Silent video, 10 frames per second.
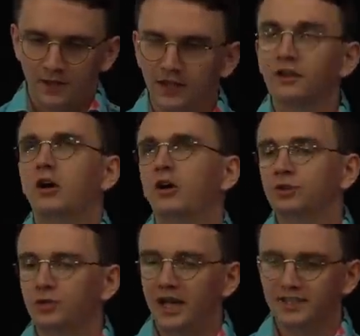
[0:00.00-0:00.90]
In
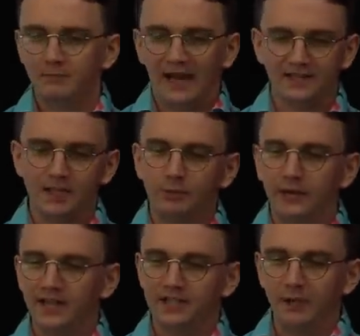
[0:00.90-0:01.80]
contrast, Maxse
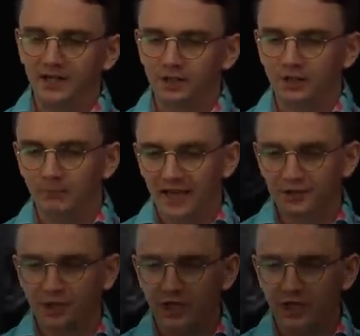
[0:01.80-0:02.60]
praised Major